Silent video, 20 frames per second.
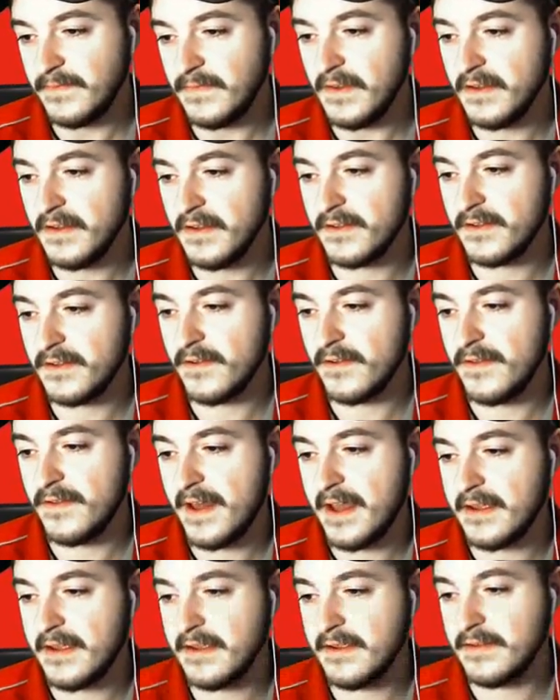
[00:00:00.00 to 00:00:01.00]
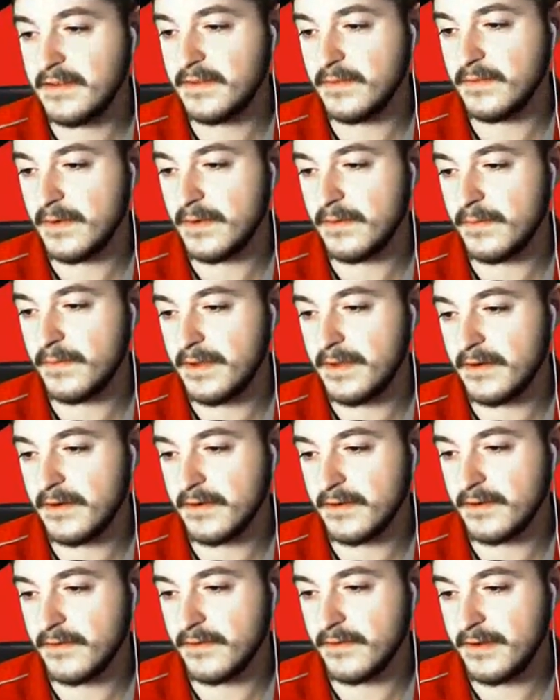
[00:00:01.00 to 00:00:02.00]
So that is what we are
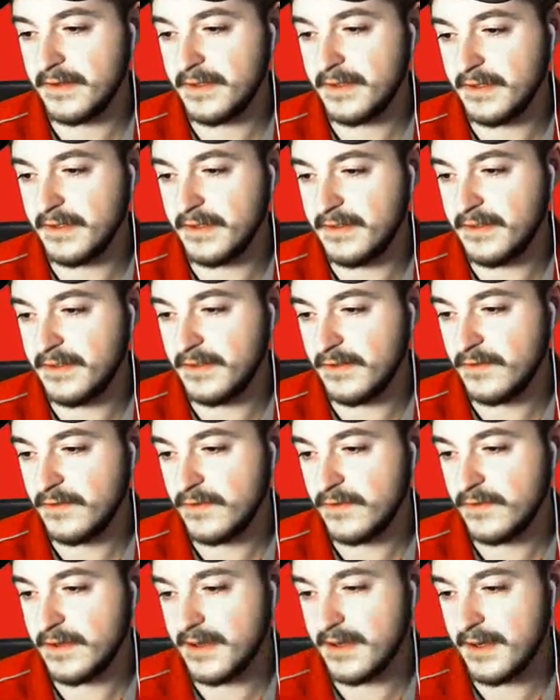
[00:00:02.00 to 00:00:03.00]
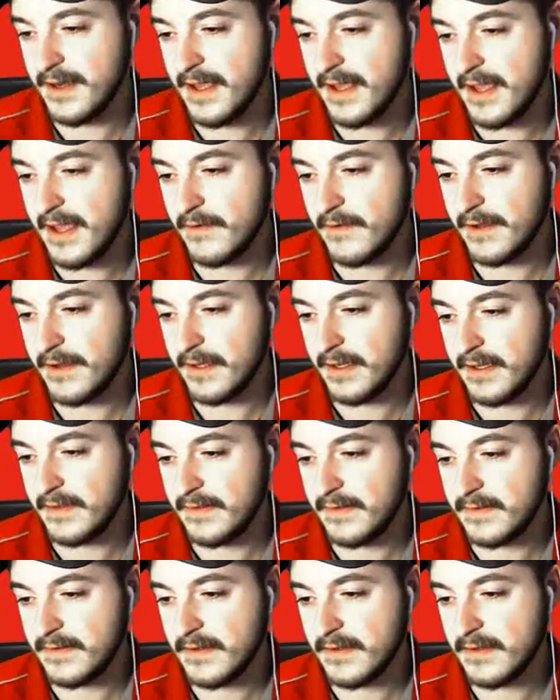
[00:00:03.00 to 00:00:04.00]
going to do now, I
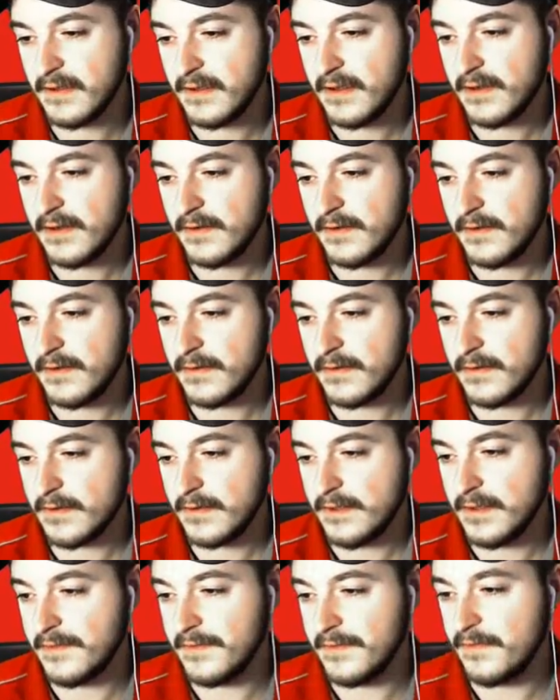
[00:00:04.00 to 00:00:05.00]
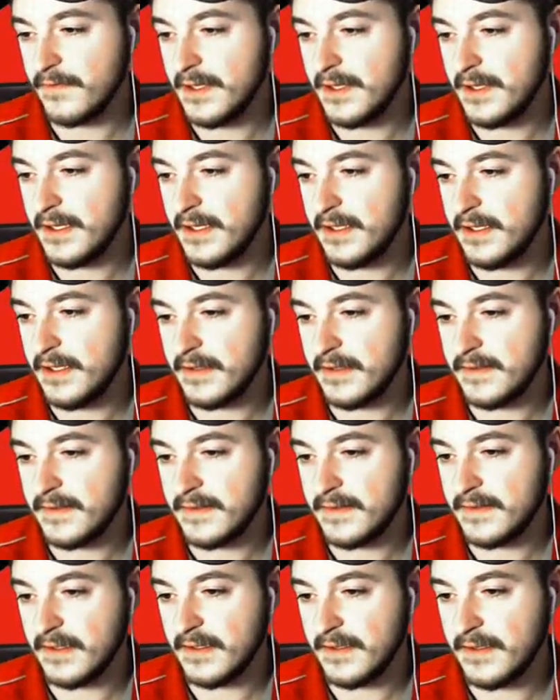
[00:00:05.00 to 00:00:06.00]
guess. If we, let's
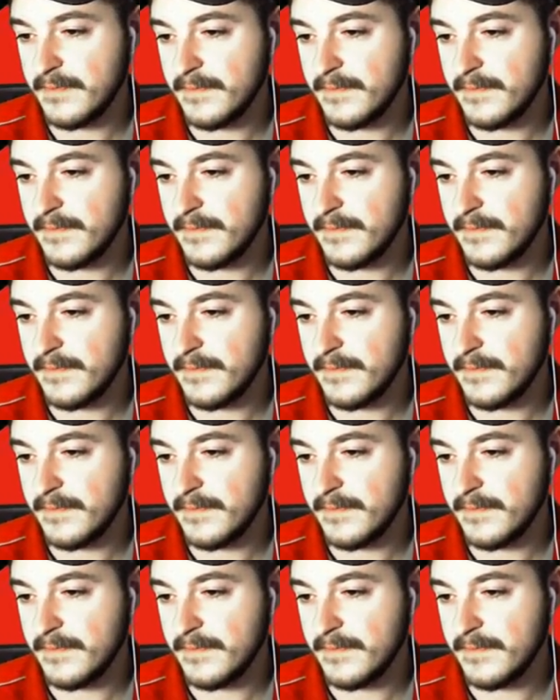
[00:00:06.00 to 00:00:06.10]
see.